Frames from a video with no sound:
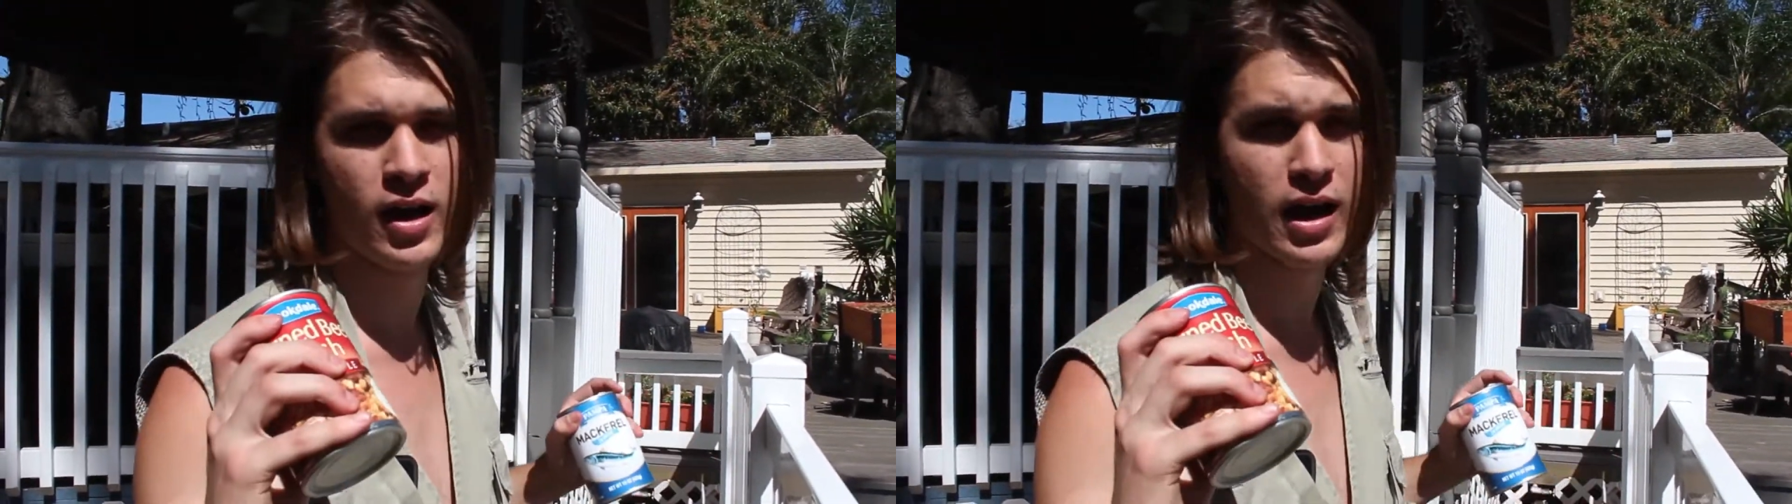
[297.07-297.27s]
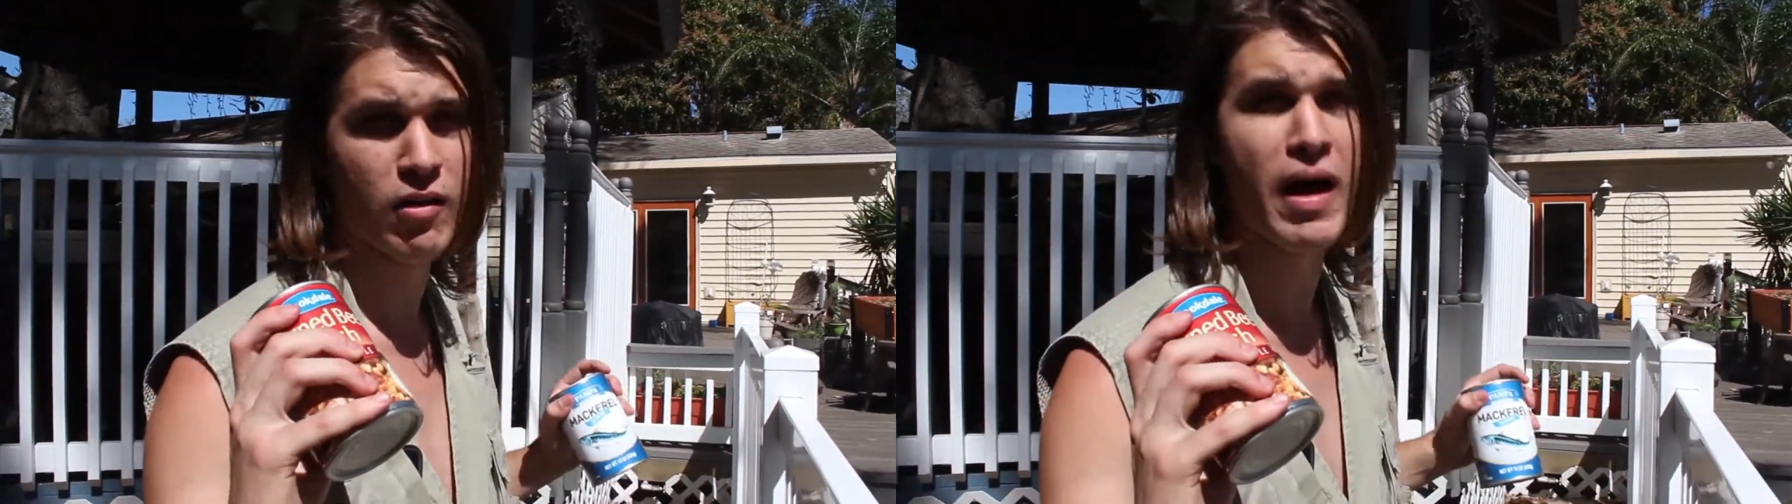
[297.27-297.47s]

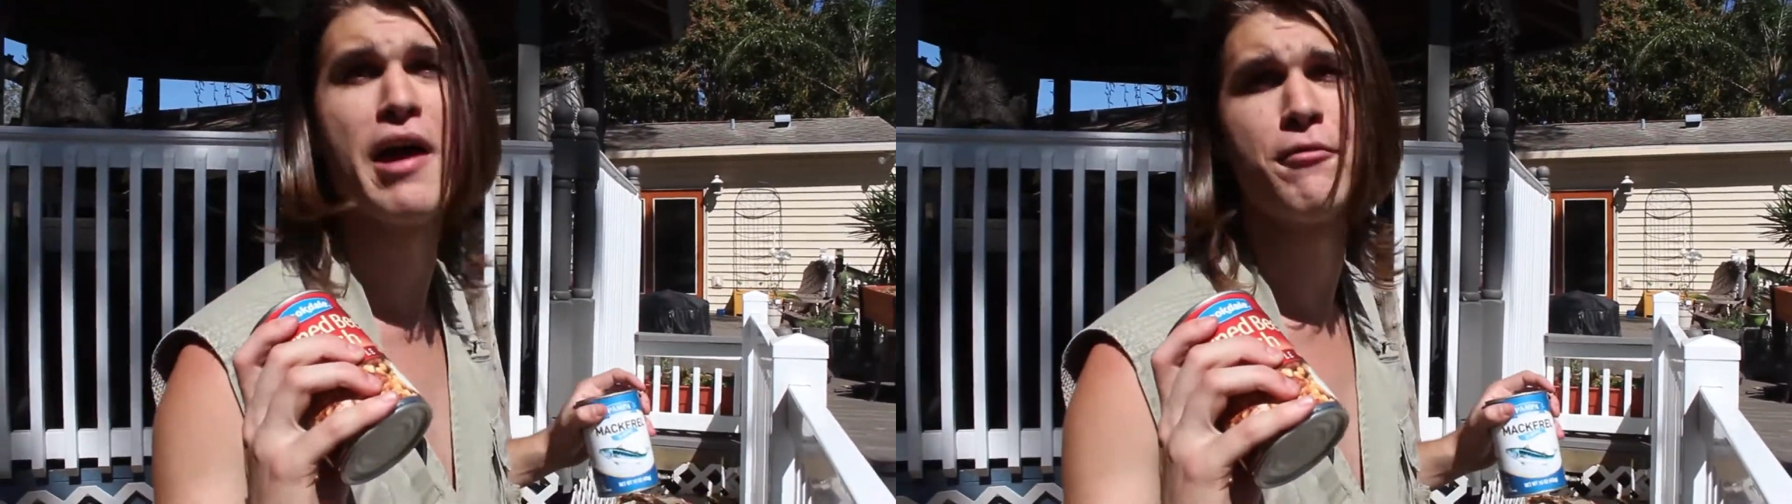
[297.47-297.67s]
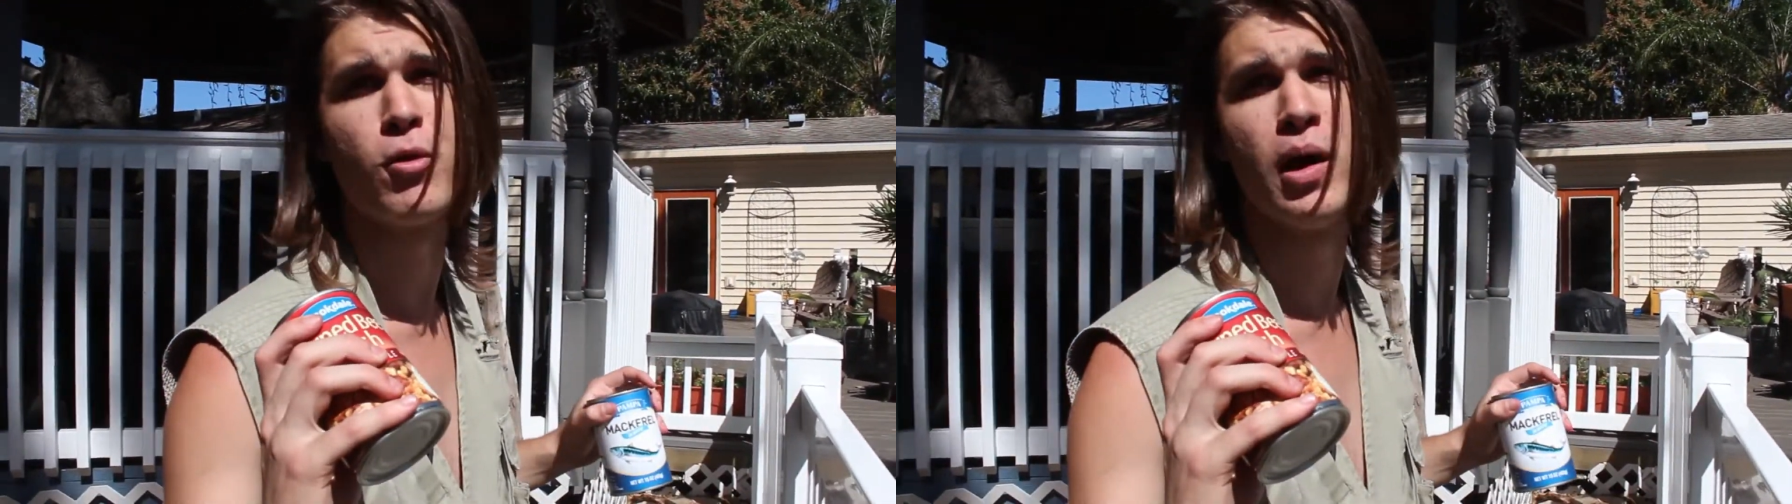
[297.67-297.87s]

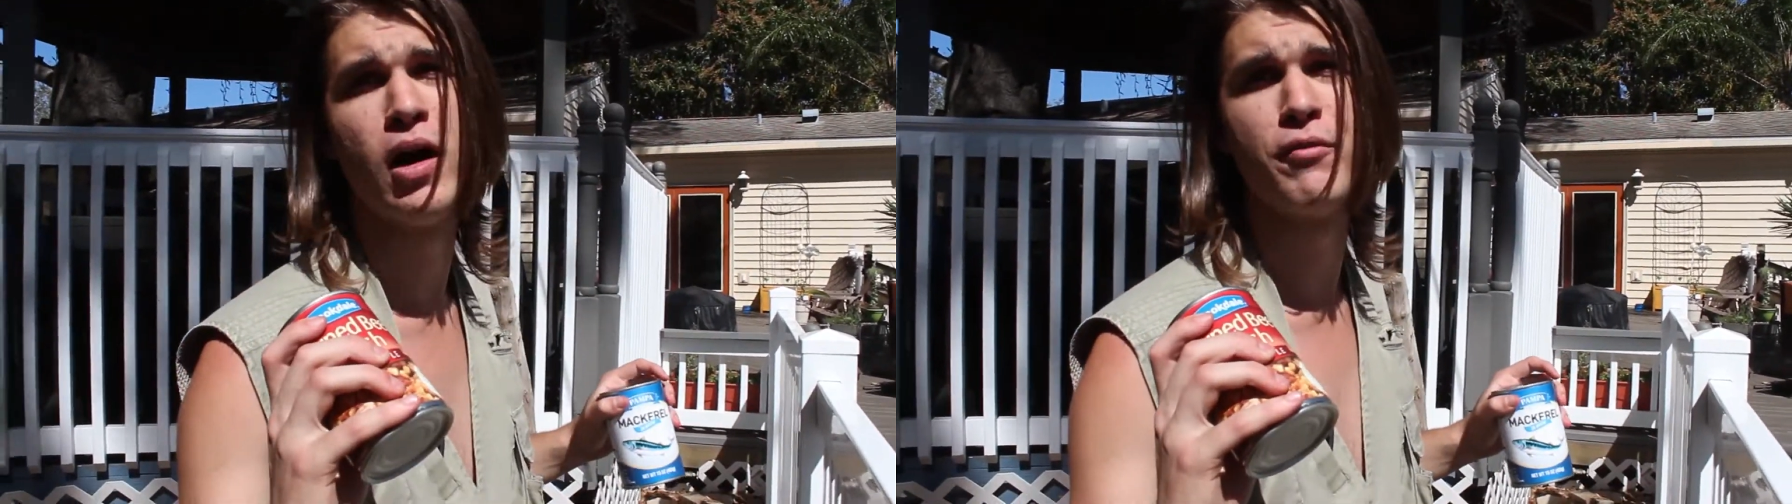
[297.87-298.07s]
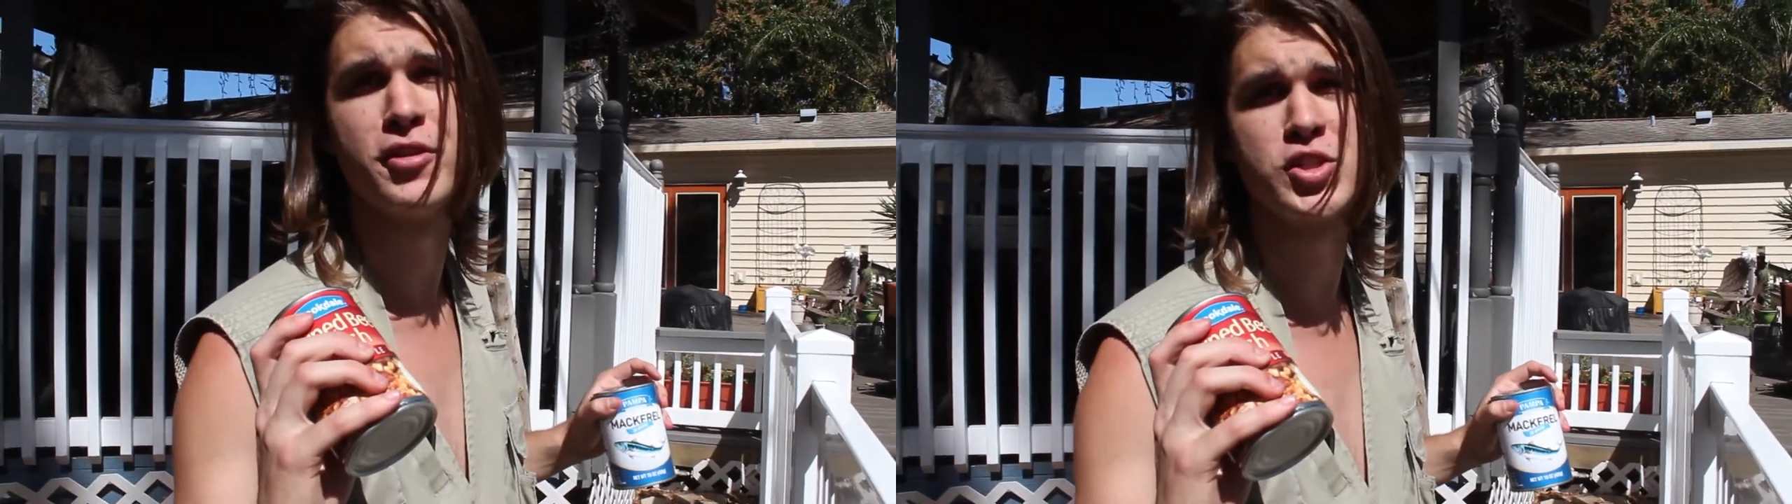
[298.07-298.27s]
alive for a
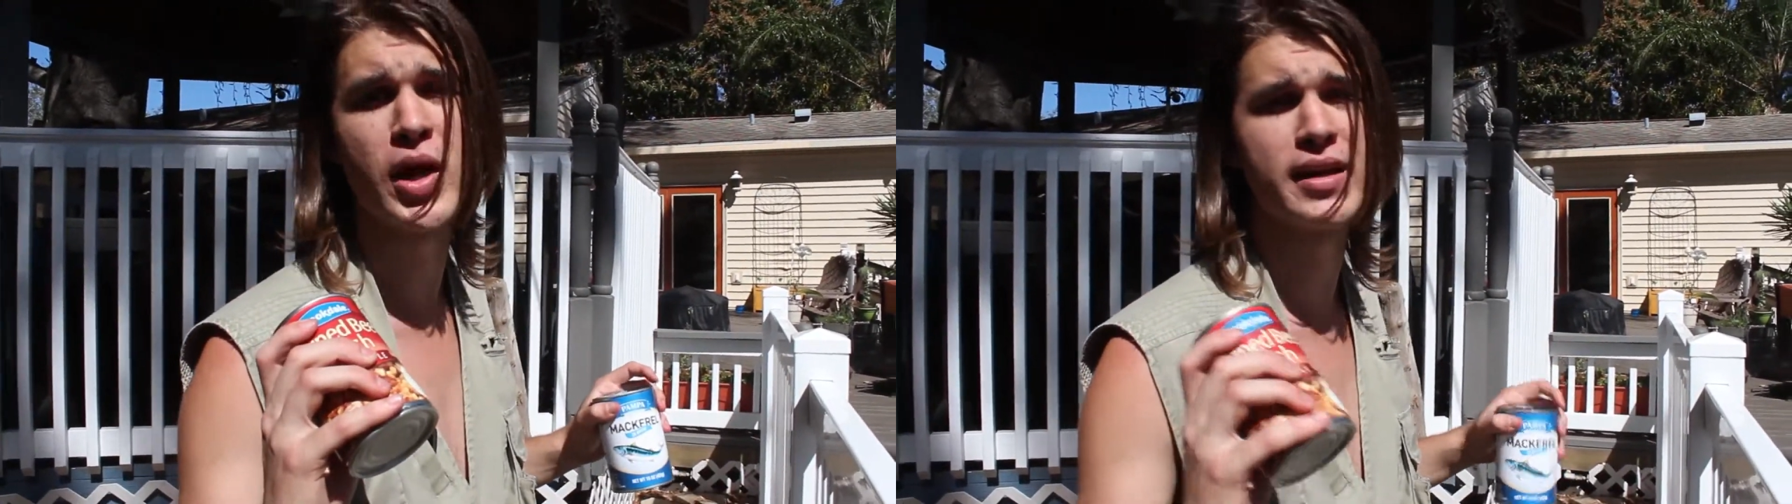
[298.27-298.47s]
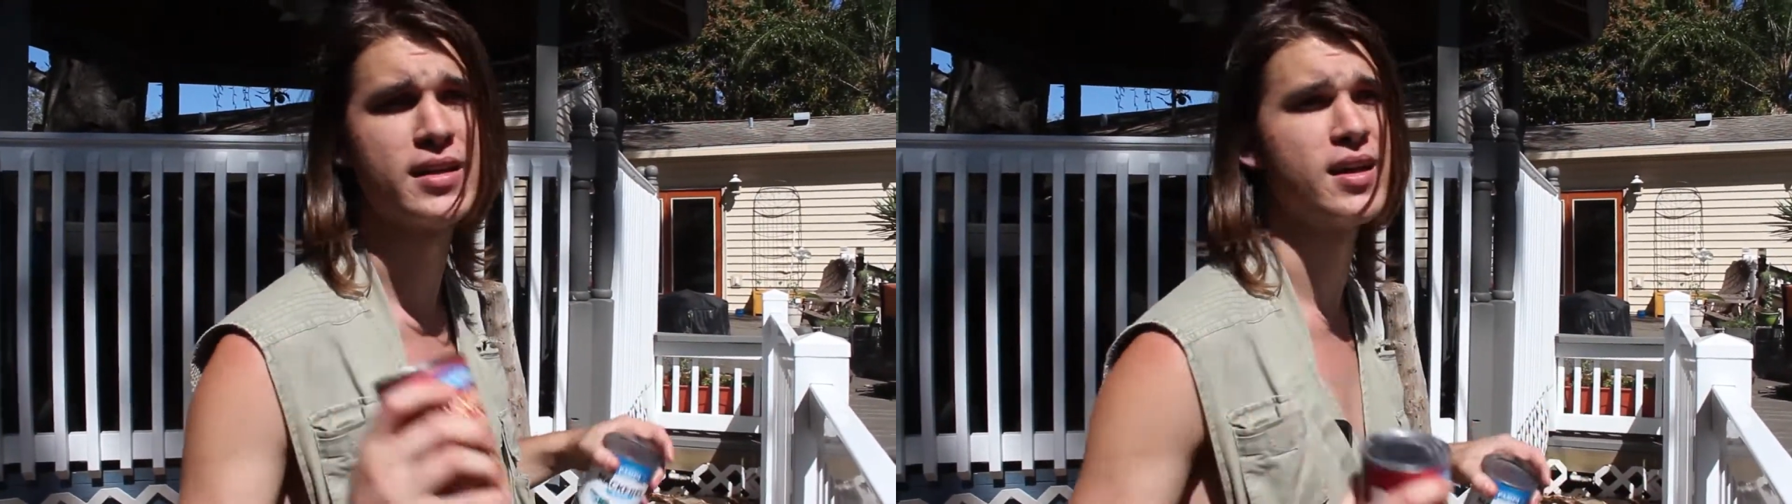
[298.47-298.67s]
while if you're
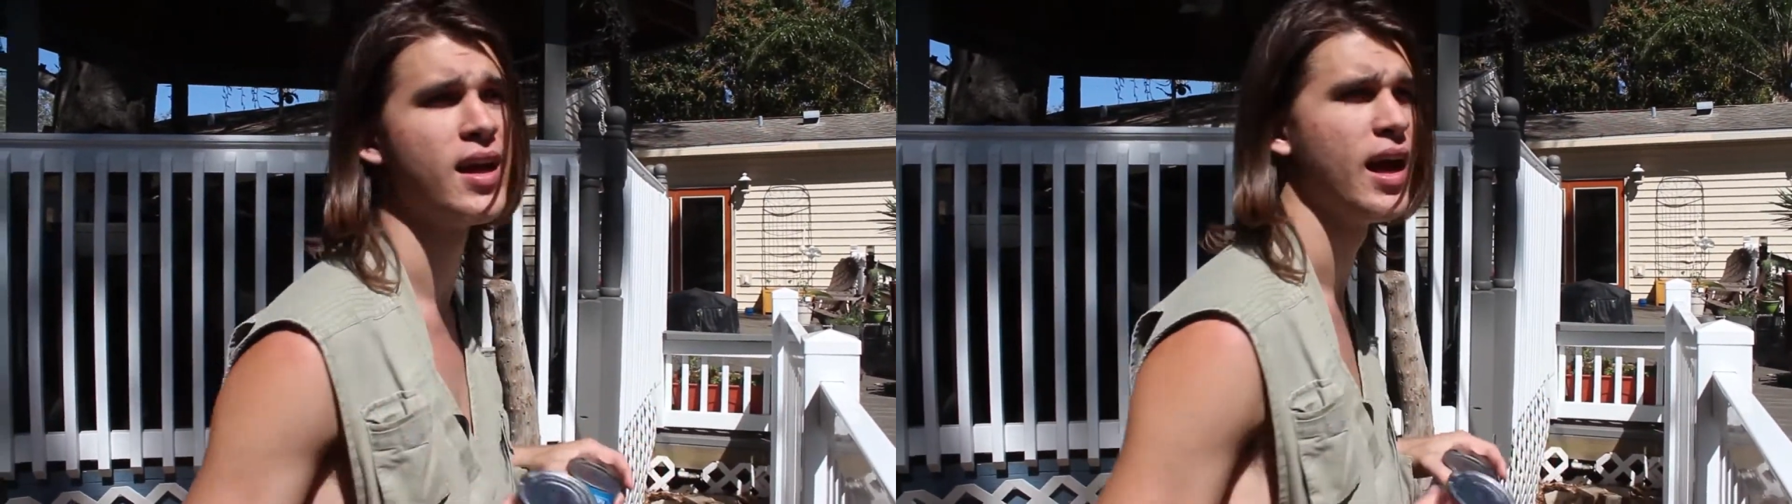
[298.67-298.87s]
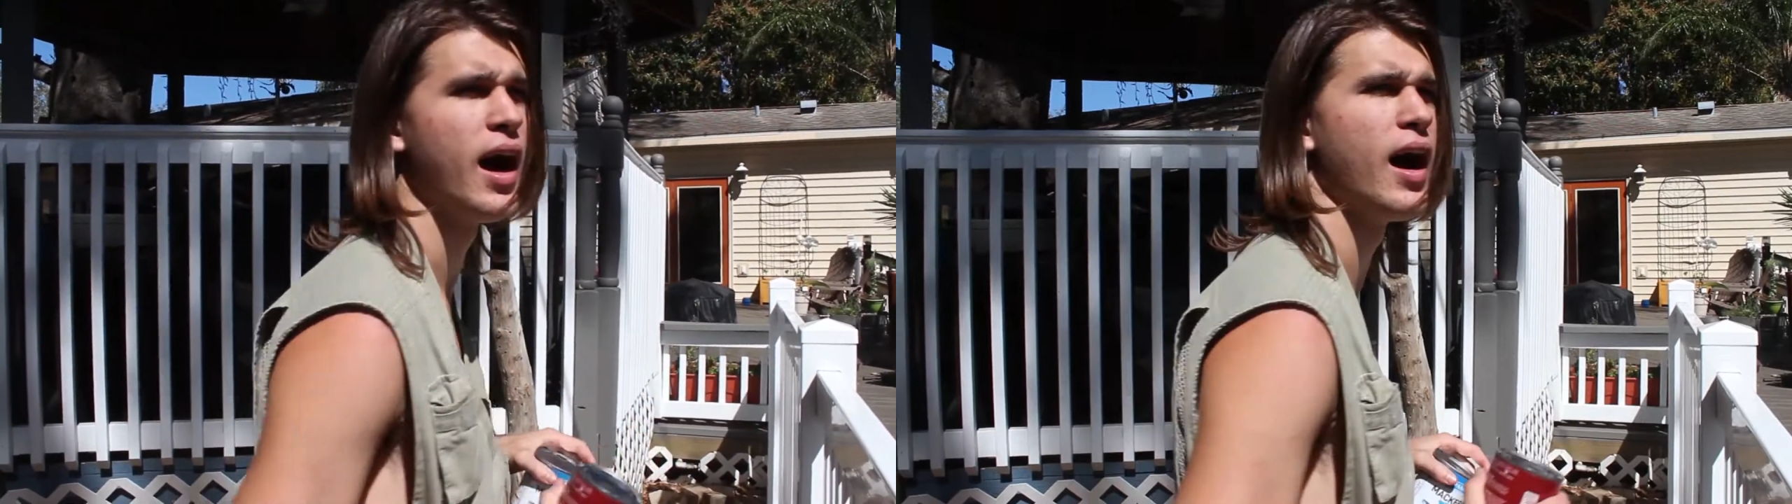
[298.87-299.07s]
stranded.
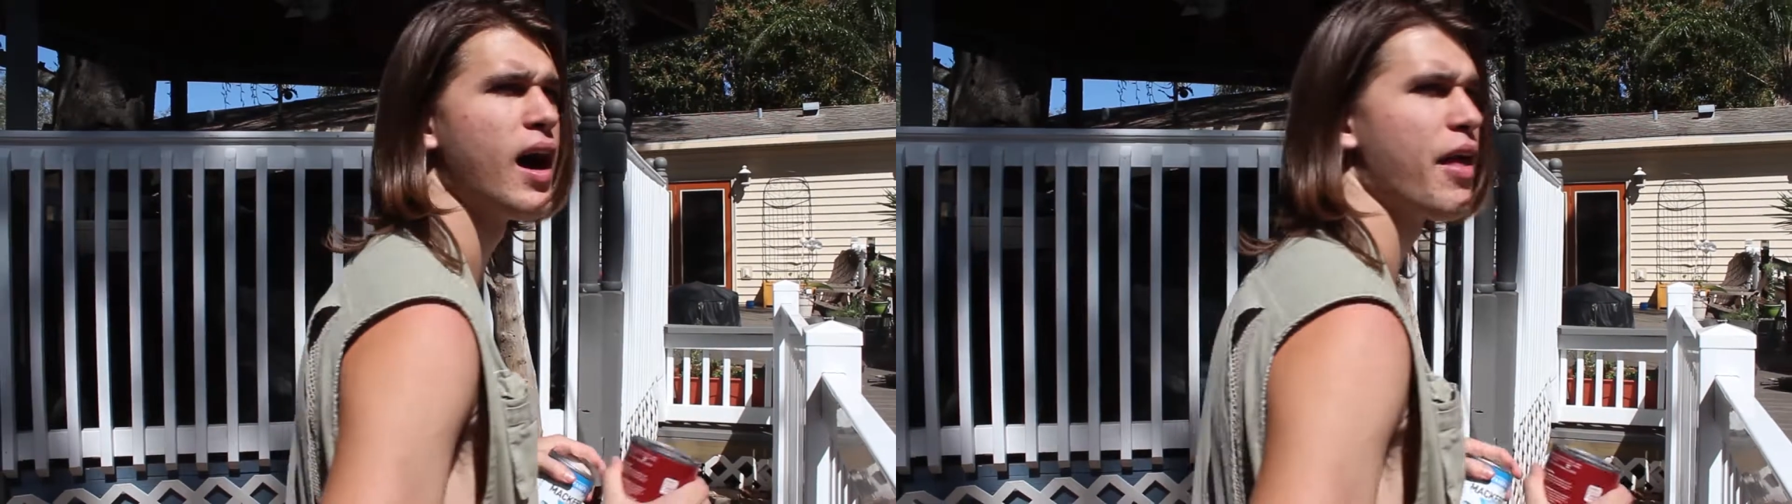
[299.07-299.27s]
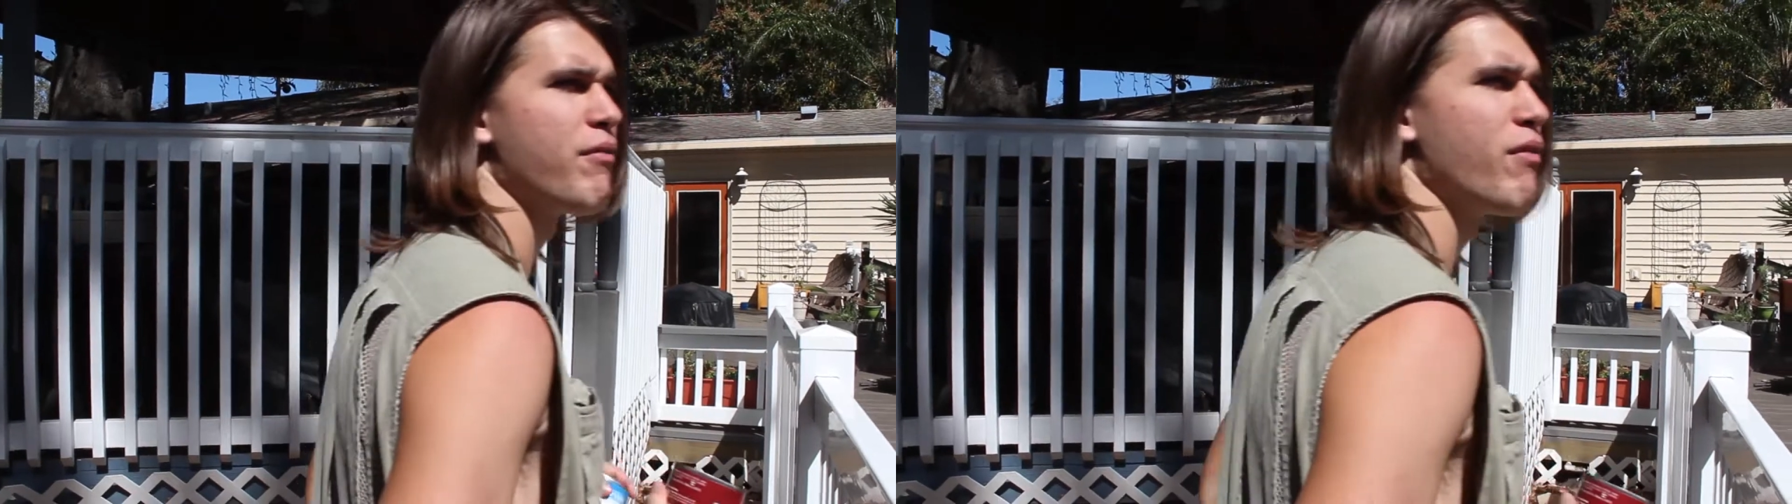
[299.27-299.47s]
I